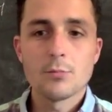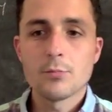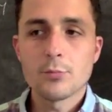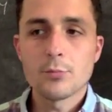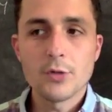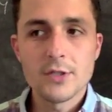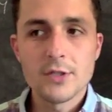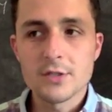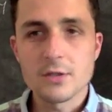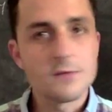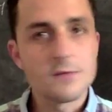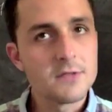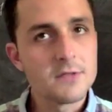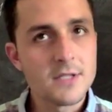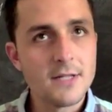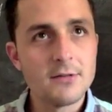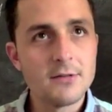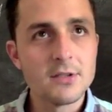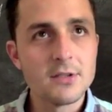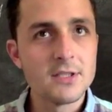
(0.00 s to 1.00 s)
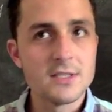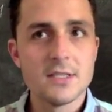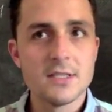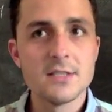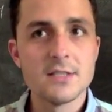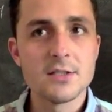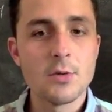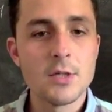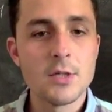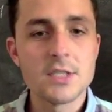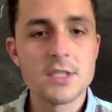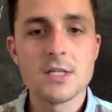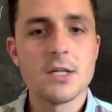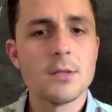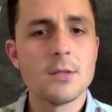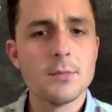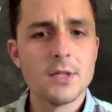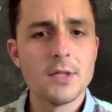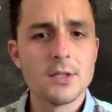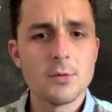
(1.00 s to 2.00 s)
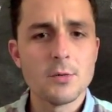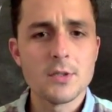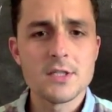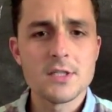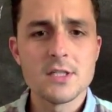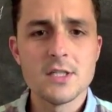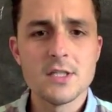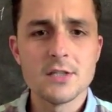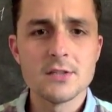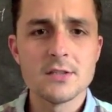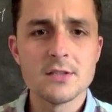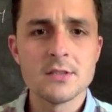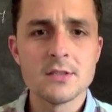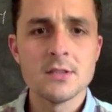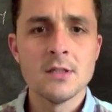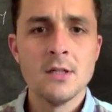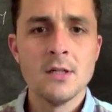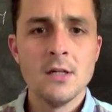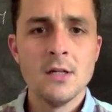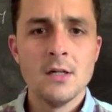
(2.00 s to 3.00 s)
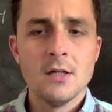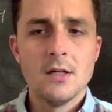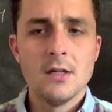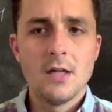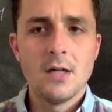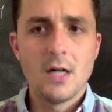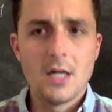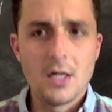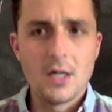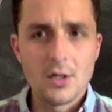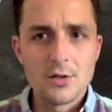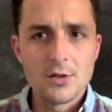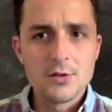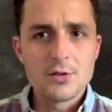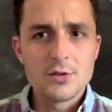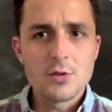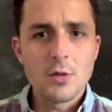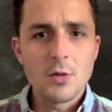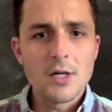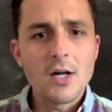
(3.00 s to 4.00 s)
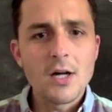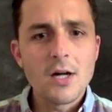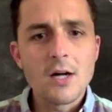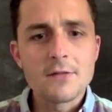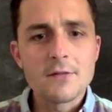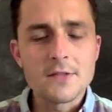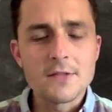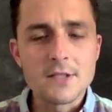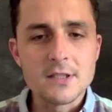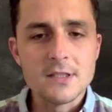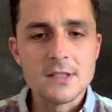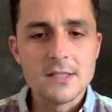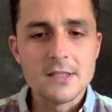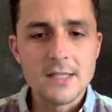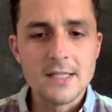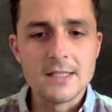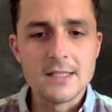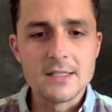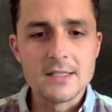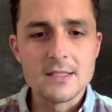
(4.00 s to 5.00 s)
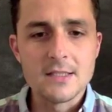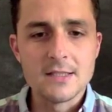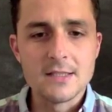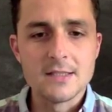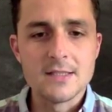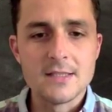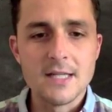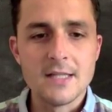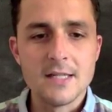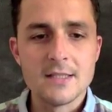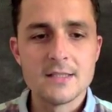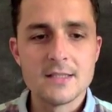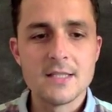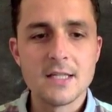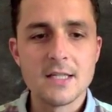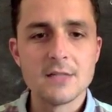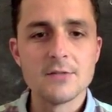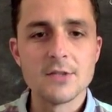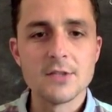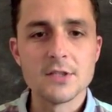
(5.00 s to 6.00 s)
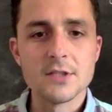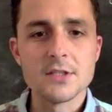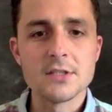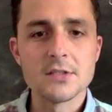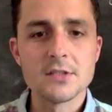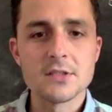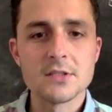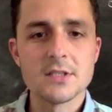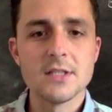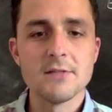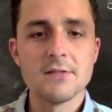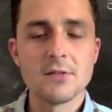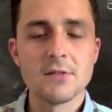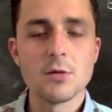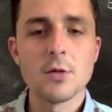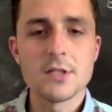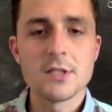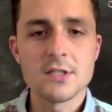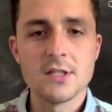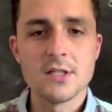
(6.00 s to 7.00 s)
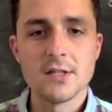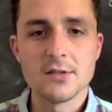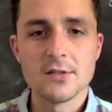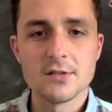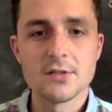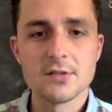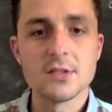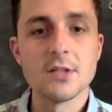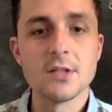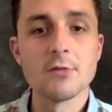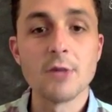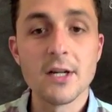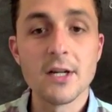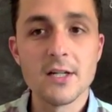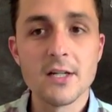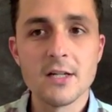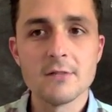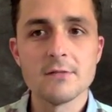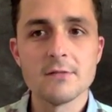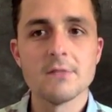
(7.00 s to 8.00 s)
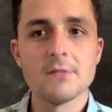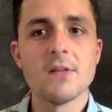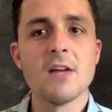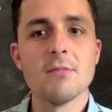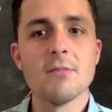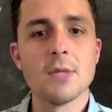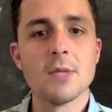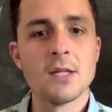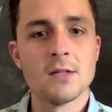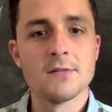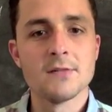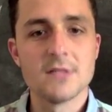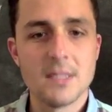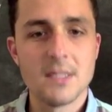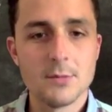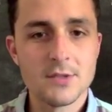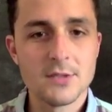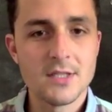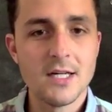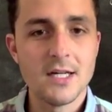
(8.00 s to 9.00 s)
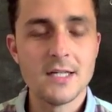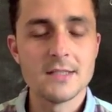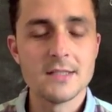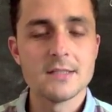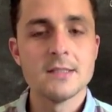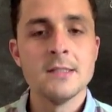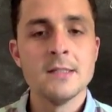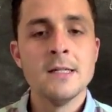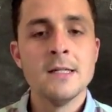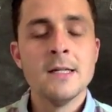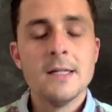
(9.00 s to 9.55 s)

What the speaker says: pretty surface level because it is a questionnaire, but questionnaires are used quite often, and the data is taken very seriously if the questionnaires are done right enough, if they have big enough sample size,